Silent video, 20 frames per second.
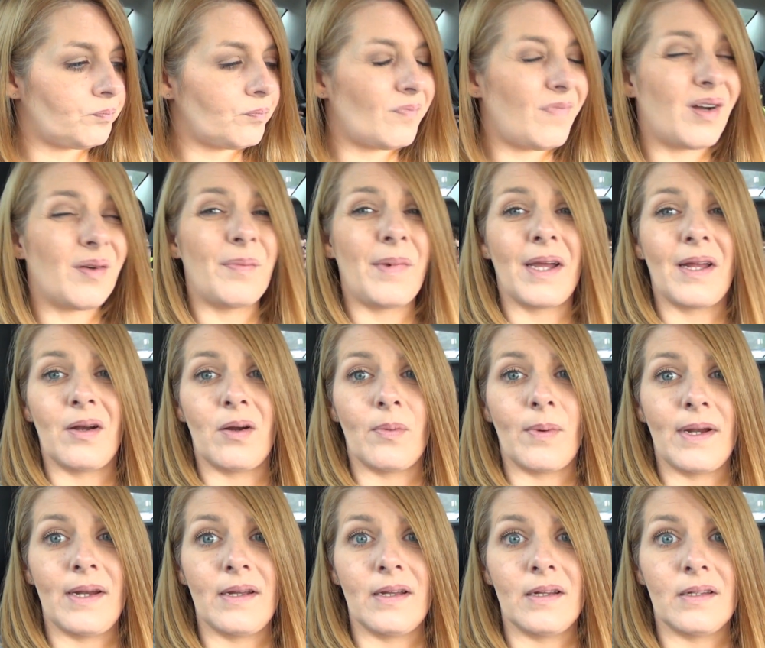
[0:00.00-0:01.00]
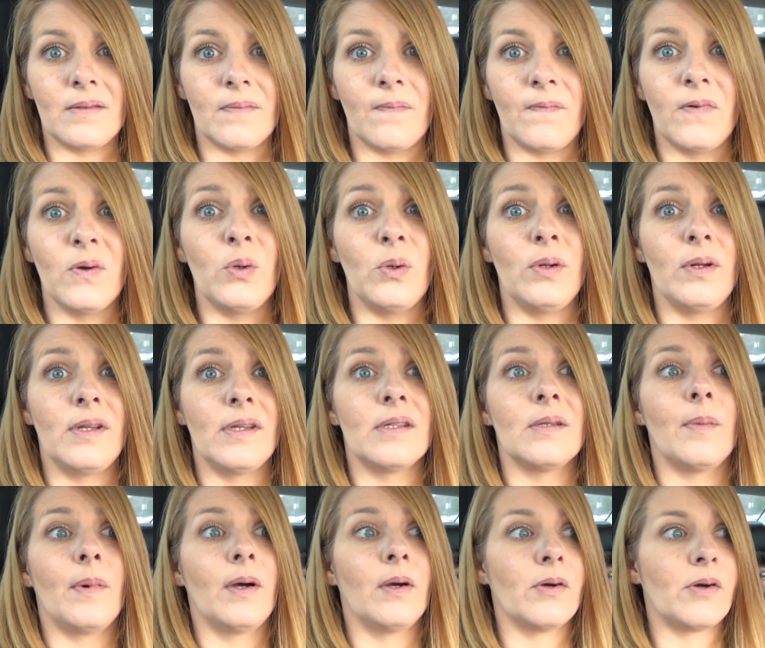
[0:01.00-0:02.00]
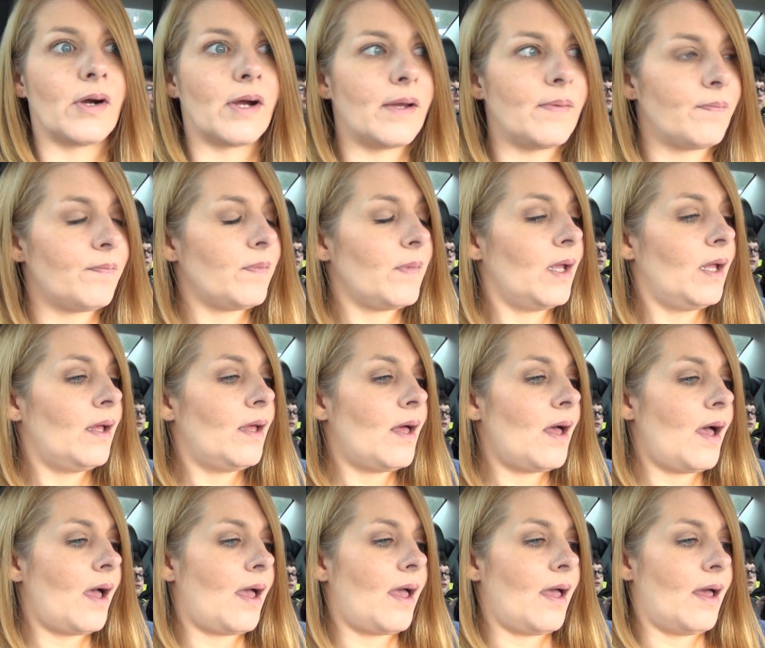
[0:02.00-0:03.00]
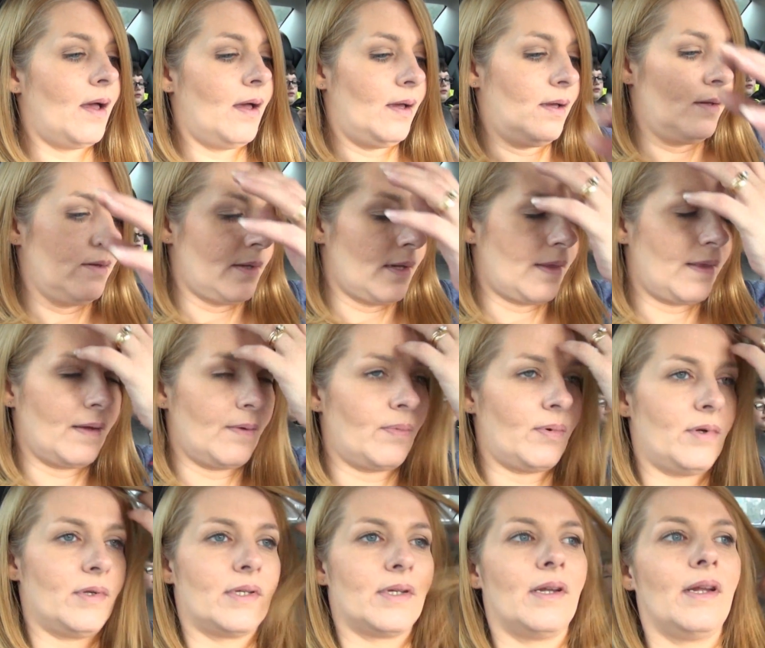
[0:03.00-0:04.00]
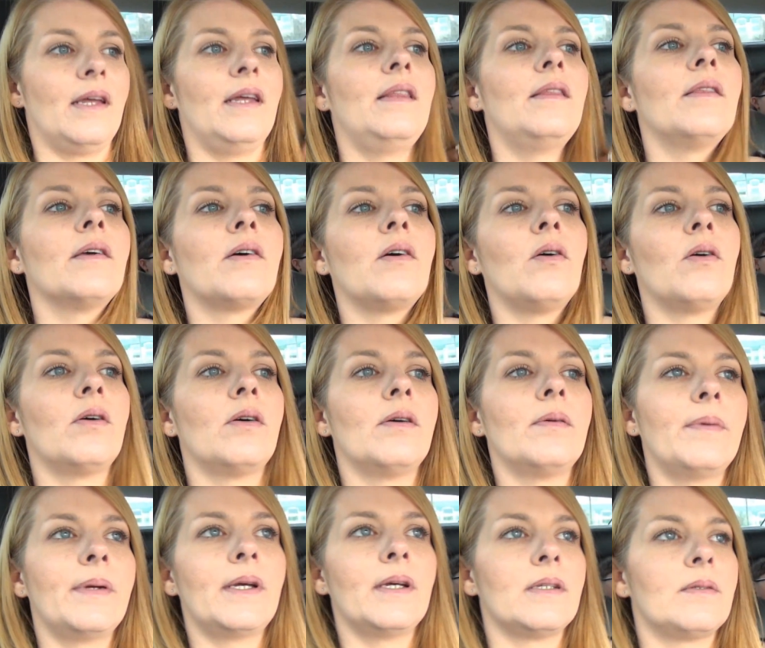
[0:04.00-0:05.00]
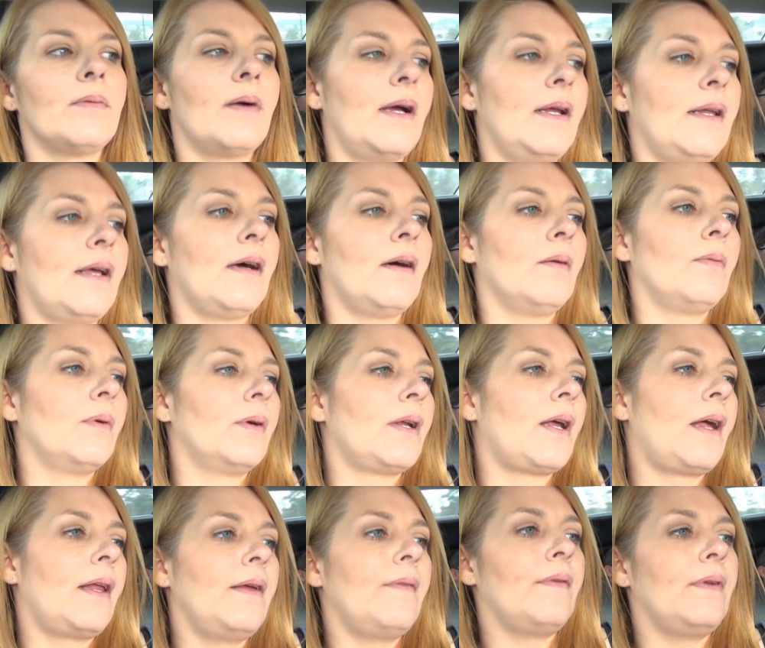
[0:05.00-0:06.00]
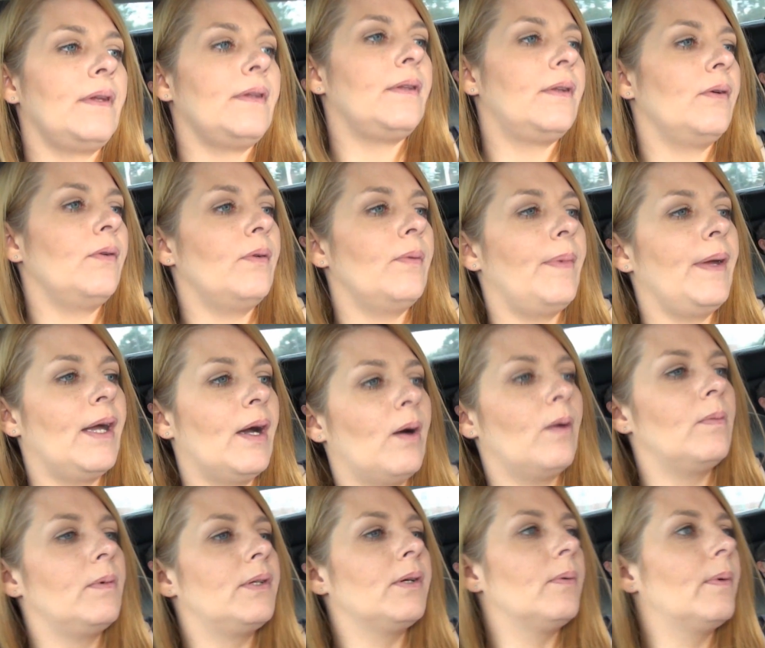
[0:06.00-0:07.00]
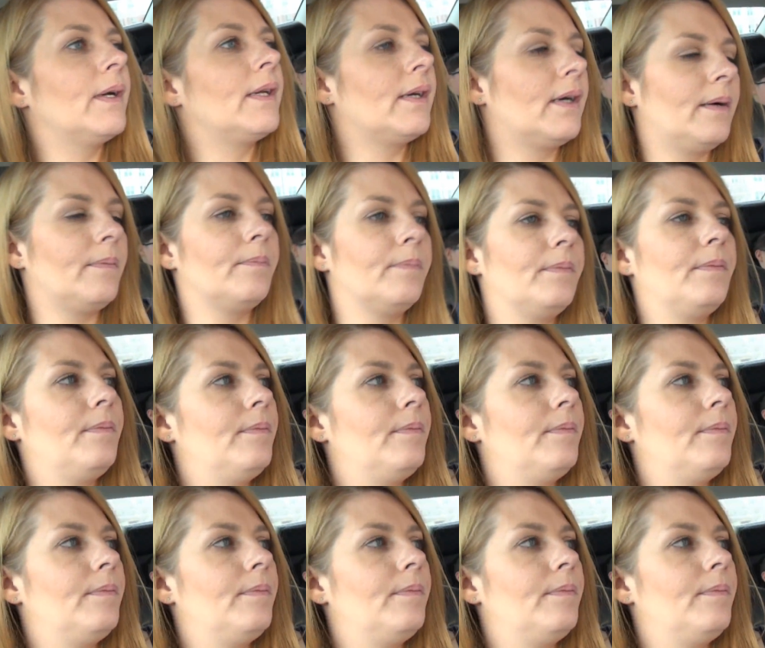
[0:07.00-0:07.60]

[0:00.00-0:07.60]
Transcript: we're making our way to get some food because I'm hungry. And I think we're just going to eat in the car, because right now we're not even due to be home till what time?